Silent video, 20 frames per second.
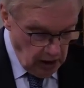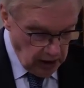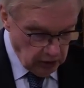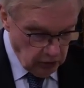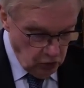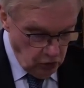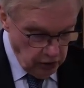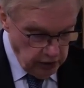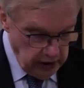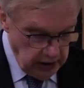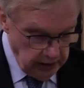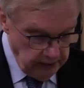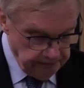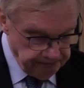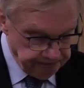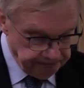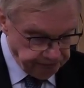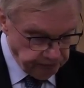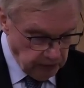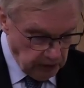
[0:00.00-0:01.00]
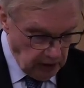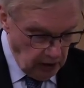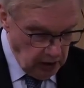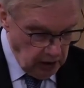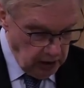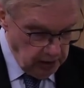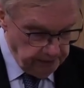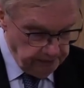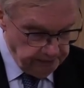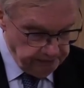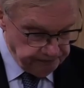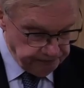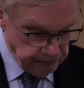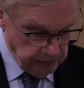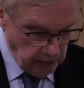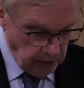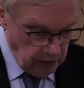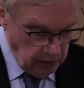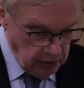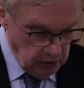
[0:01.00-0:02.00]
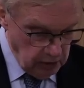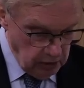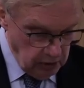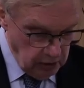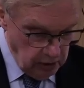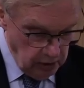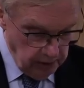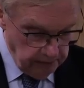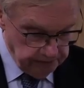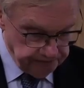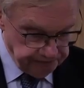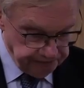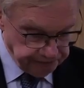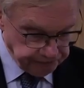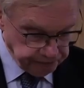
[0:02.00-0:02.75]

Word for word: according, uh, um,